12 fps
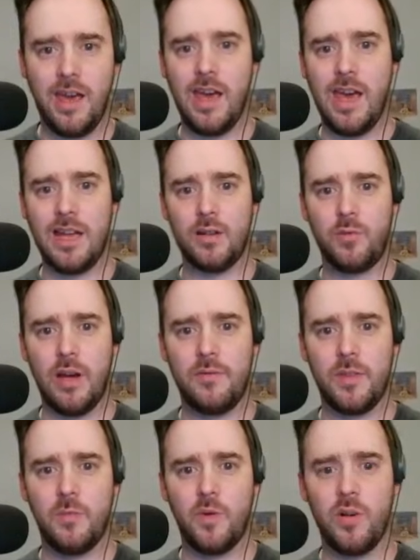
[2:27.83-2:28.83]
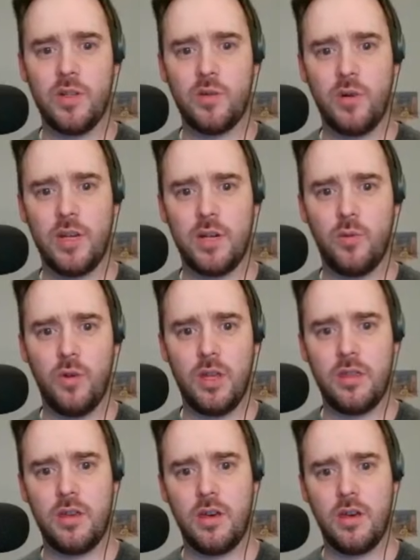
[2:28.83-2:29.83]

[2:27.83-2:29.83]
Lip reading: And we have the marines winning with